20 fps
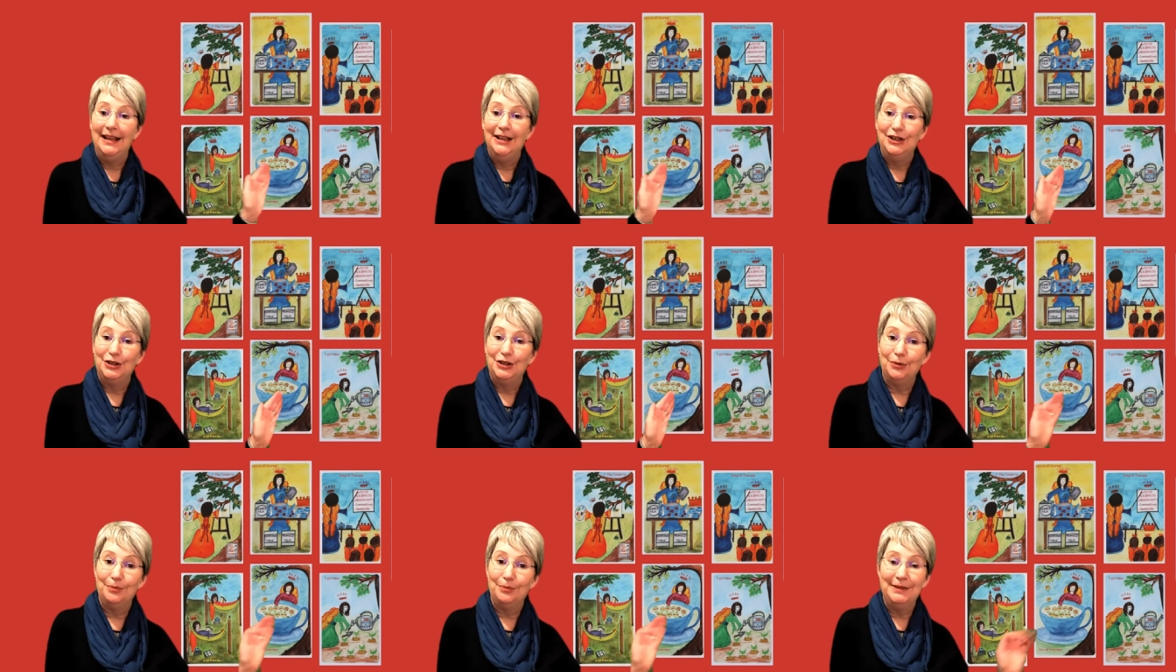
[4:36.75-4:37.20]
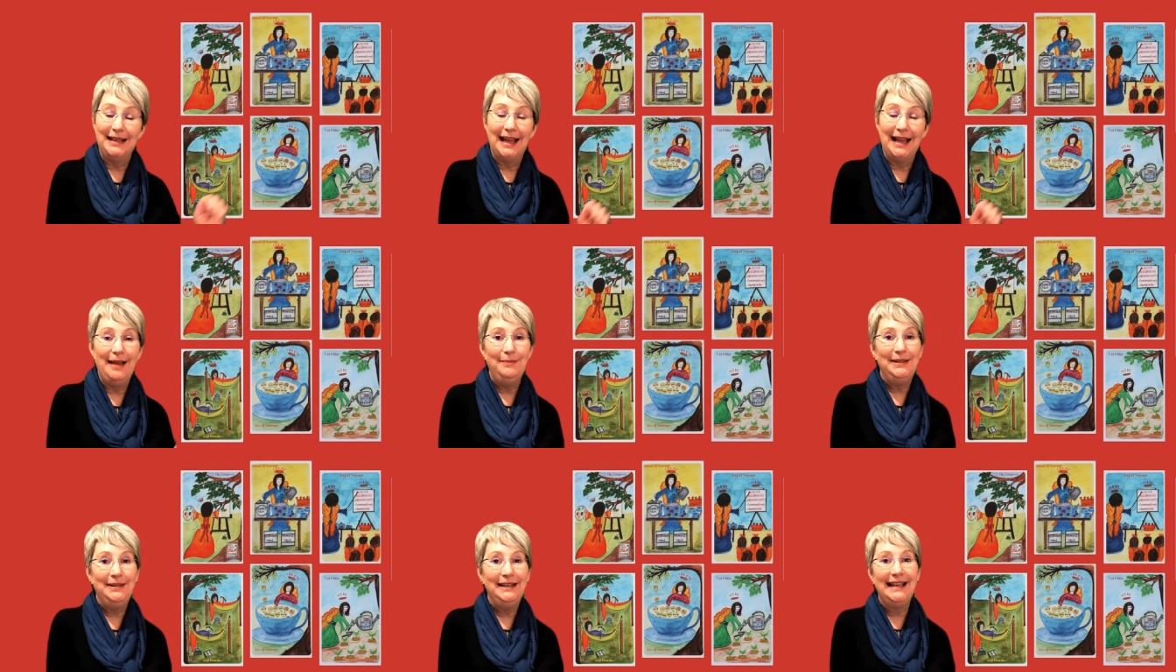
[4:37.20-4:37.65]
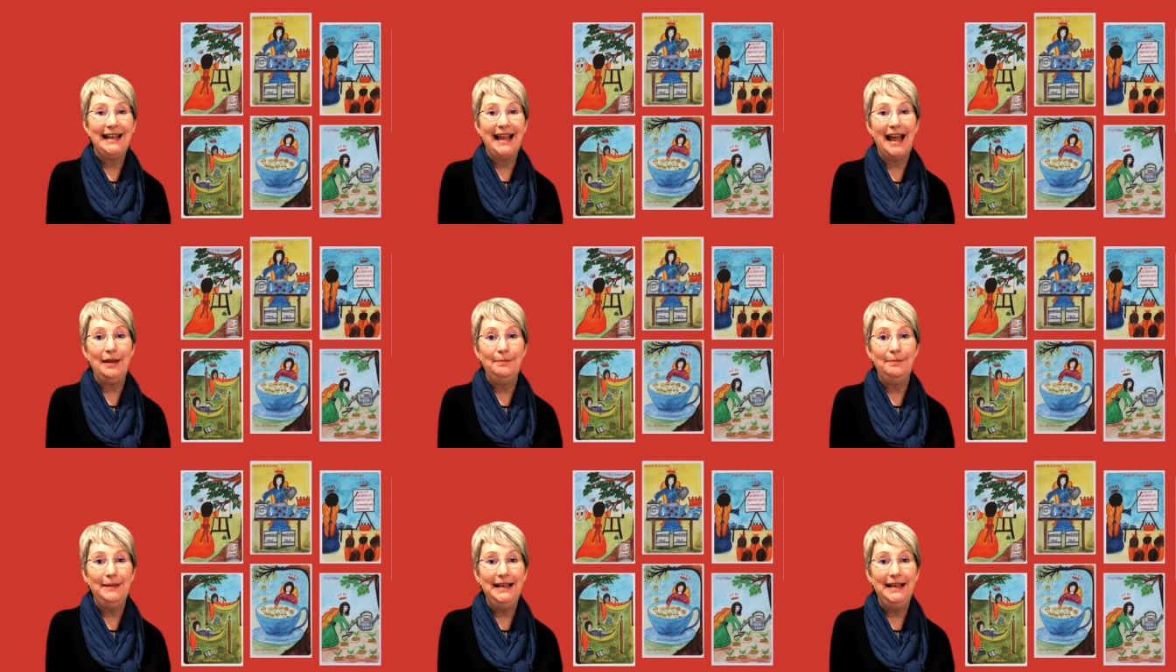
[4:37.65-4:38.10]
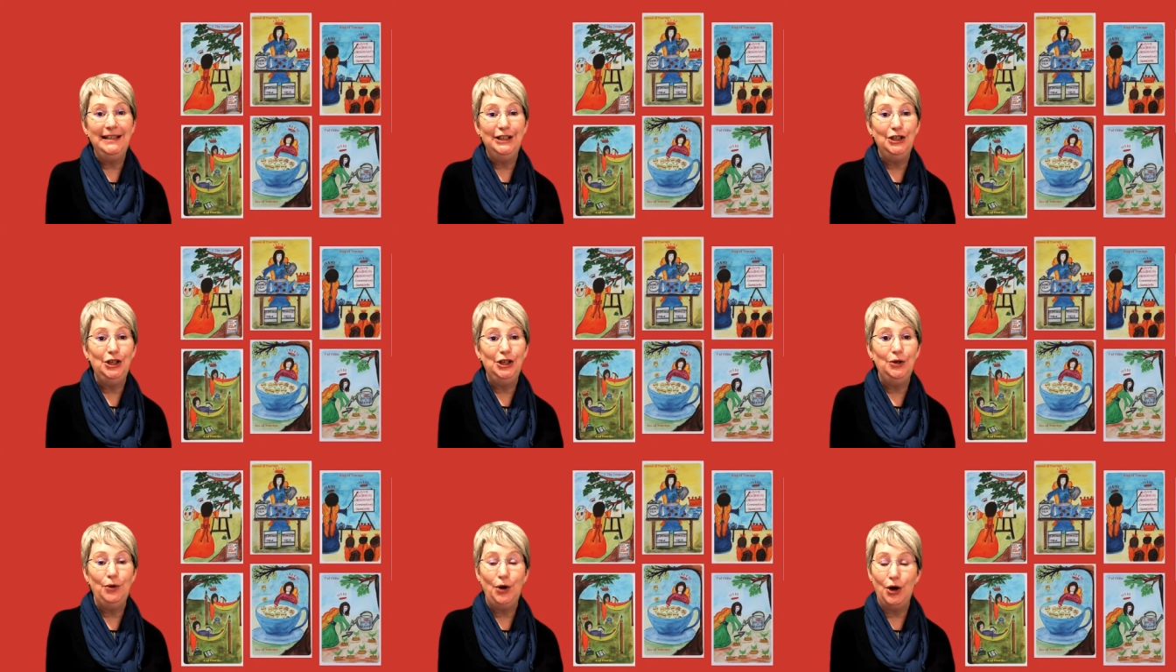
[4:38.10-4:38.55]
Sometimes it can mean
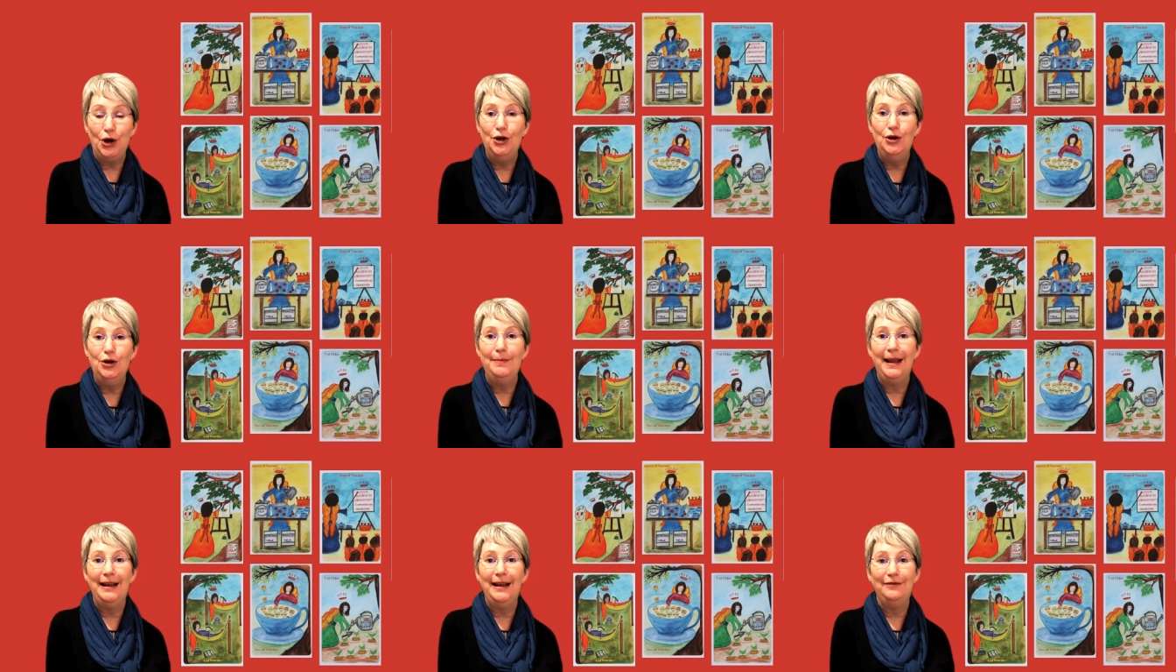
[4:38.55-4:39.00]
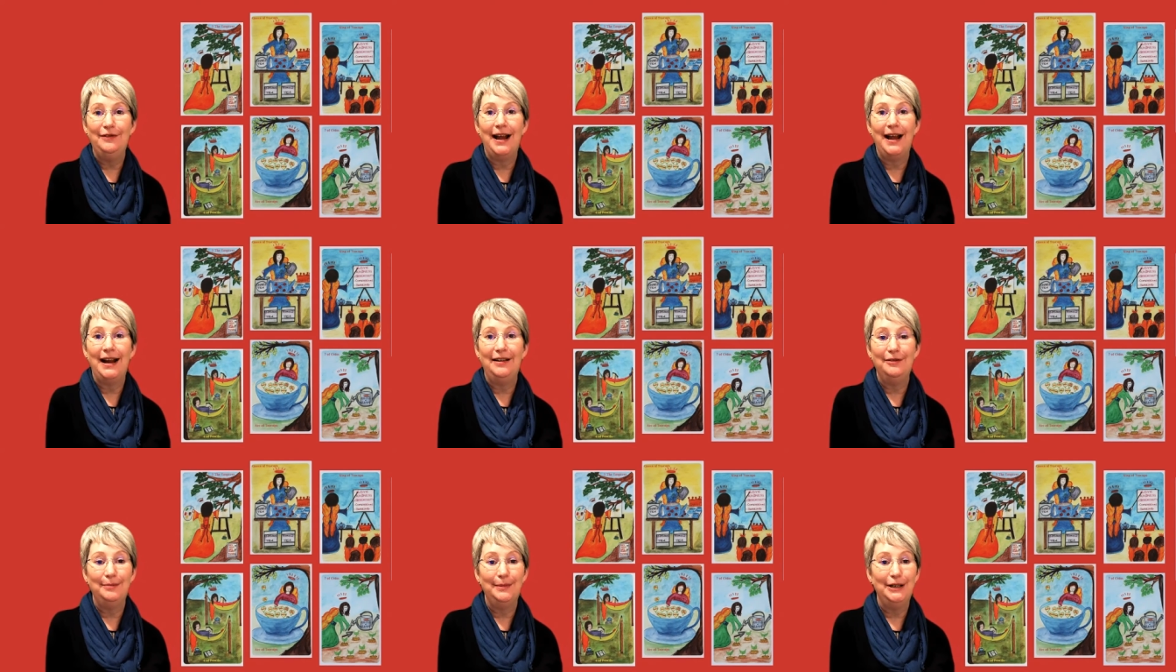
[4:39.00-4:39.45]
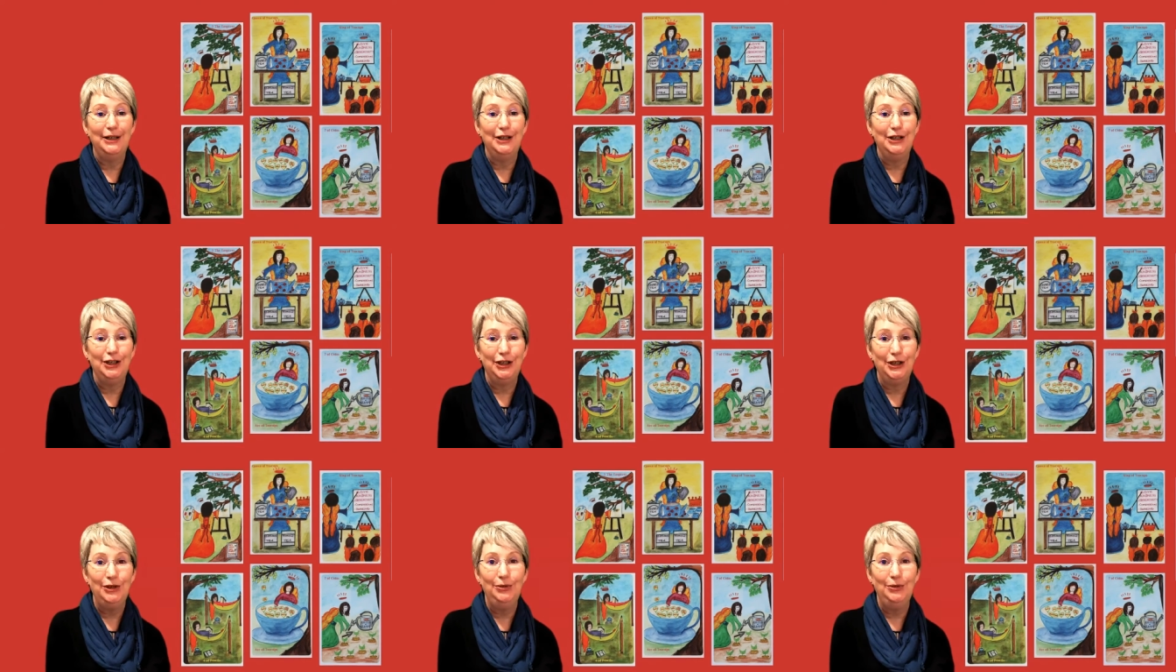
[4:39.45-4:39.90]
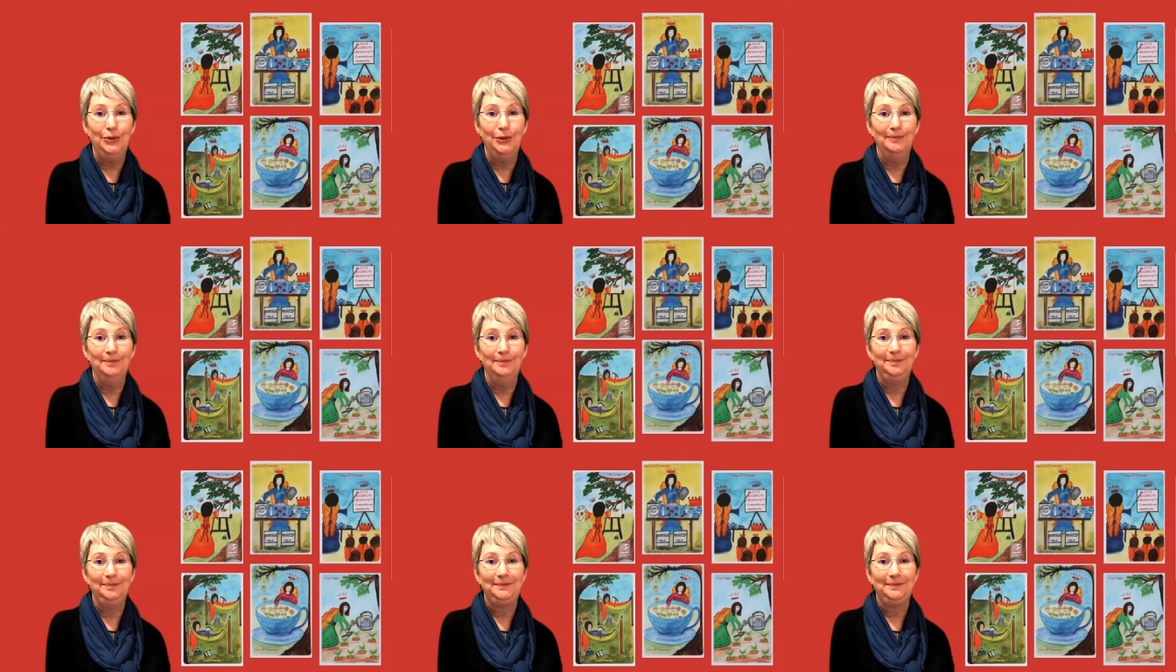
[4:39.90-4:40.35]
a new home environment too.